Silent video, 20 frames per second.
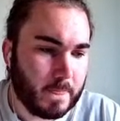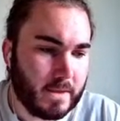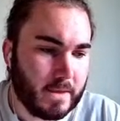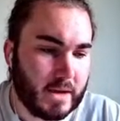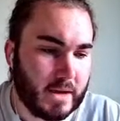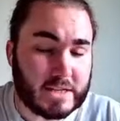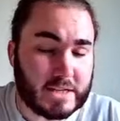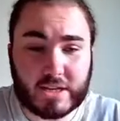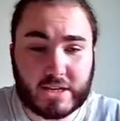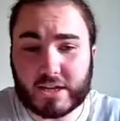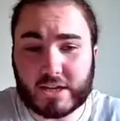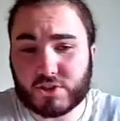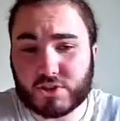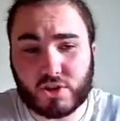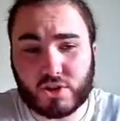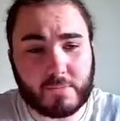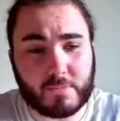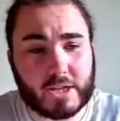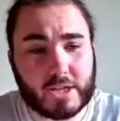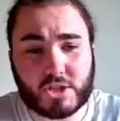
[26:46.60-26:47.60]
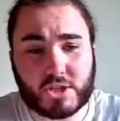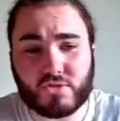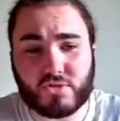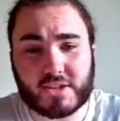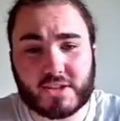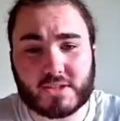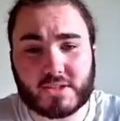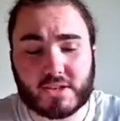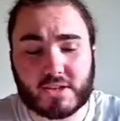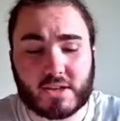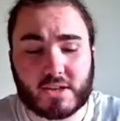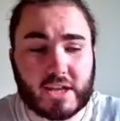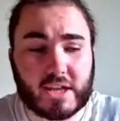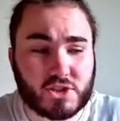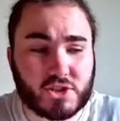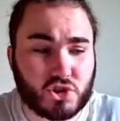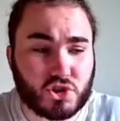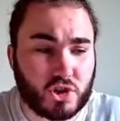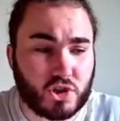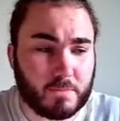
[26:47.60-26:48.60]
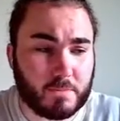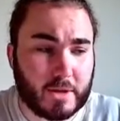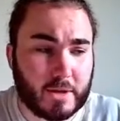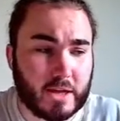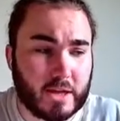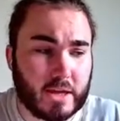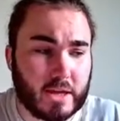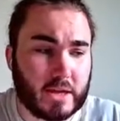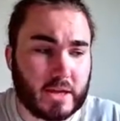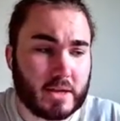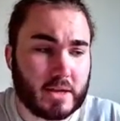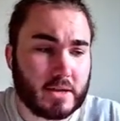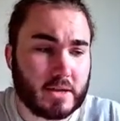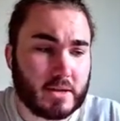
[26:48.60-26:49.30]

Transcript: it's going to be interesting. It's going to be